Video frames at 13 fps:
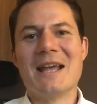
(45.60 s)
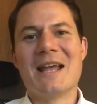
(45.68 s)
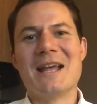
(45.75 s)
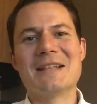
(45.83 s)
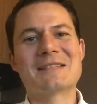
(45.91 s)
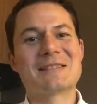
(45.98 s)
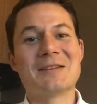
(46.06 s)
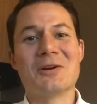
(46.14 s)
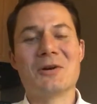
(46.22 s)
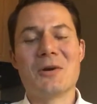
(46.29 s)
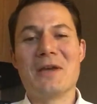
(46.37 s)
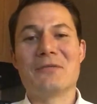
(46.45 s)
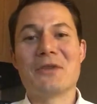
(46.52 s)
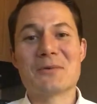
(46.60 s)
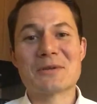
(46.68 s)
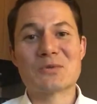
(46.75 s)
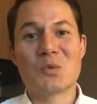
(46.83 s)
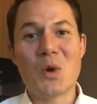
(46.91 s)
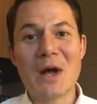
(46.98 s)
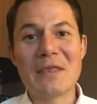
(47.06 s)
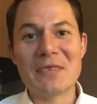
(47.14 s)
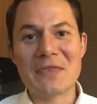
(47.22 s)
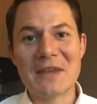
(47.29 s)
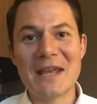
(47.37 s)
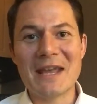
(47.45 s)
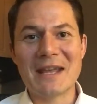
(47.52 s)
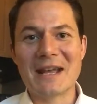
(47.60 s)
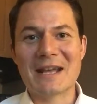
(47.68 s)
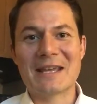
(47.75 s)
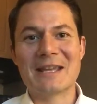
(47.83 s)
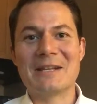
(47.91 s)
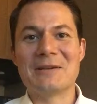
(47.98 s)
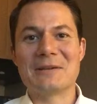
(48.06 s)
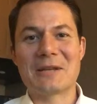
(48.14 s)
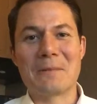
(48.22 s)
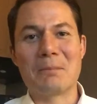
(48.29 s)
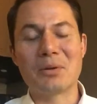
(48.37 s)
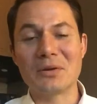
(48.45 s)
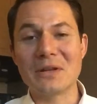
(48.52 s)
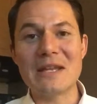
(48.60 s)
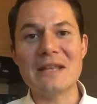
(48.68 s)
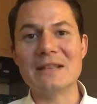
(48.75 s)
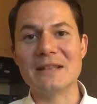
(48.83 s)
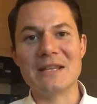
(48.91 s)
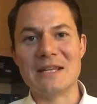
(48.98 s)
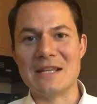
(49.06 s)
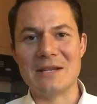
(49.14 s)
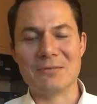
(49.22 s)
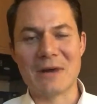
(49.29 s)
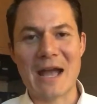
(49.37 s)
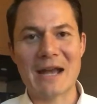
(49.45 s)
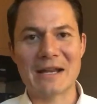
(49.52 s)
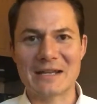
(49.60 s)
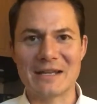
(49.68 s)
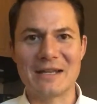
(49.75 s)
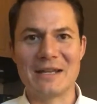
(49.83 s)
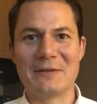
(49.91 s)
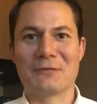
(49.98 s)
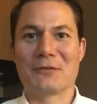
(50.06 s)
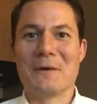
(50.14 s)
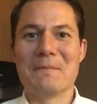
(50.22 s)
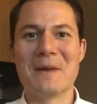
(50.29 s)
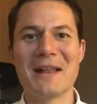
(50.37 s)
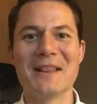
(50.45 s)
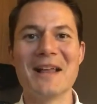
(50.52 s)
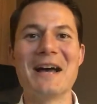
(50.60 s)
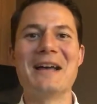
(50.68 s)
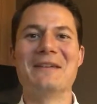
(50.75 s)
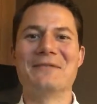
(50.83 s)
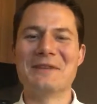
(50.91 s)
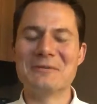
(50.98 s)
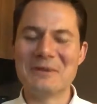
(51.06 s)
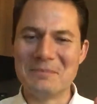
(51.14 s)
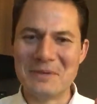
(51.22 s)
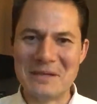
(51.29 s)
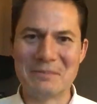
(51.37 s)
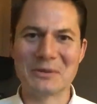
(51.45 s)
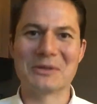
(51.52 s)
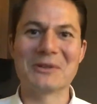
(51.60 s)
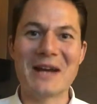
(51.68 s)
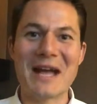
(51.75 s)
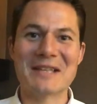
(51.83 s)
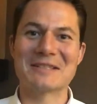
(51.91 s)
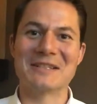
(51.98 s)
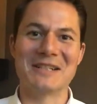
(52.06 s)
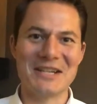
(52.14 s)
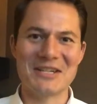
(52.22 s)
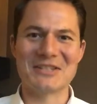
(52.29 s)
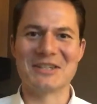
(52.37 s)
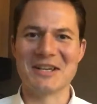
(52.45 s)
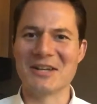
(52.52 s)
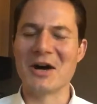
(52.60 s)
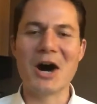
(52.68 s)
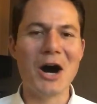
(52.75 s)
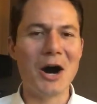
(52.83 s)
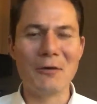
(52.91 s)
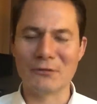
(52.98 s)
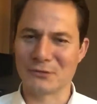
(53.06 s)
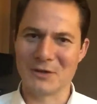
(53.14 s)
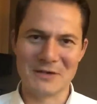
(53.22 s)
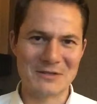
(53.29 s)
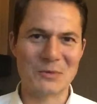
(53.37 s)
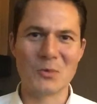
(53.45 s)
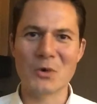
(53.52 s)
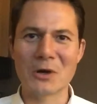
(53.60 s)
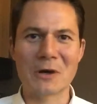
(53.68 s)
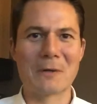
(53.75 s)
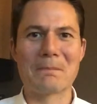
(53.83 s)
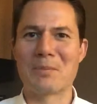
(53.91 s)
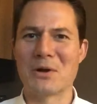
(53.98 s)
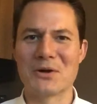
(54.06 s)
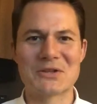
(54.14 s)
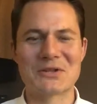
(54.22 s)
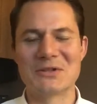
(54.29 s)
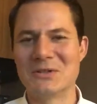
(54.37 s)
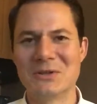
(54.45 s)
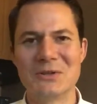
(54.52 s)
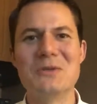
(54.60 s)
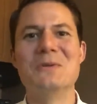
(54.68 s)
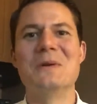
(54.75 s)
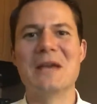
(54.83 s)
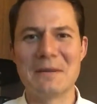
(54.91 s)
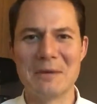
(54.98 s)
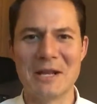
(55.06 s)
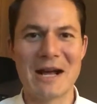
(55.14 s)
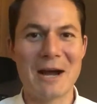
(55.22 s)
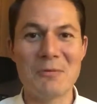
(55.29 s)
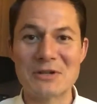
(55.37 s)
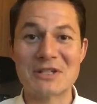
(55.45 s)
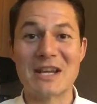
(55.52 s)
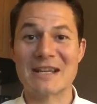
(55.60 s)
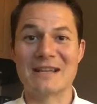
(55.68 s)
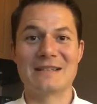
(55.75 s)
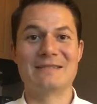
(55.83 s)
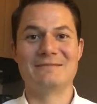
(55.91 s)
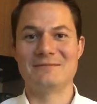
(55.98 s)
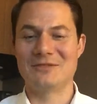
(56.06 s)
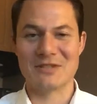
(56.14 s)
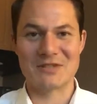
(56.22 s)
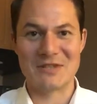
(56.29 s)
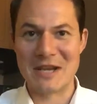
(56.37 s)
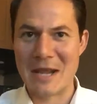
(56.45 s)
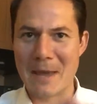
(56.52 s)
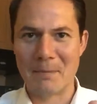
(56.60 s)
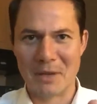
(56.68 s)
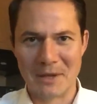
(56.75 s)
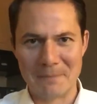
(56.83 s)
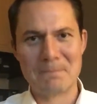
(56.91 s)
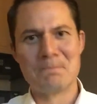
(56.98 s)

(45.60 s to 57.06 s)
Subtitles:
And so if there was one thing I could completely eradicate from my life, it would be procrastination on all fronts, work, personal, you name it. I wish I could just nip it.